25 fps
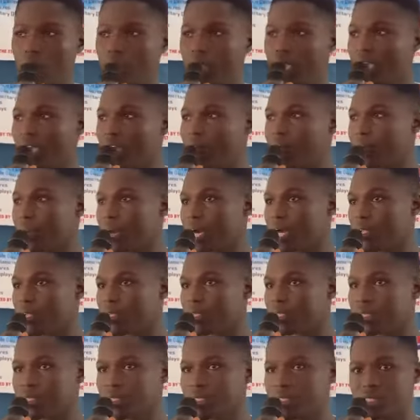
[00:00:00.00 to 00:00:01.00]
we have
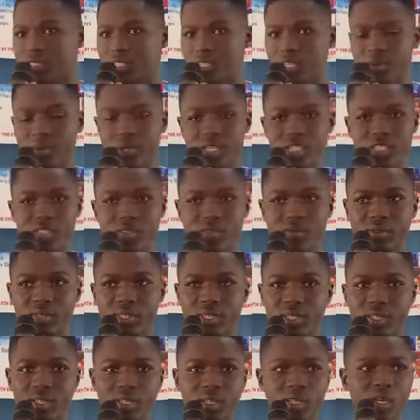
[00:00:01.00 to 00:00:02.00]
biology,
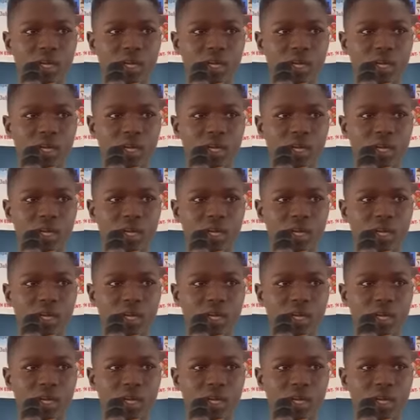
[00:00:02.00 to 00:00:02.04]
chemistry,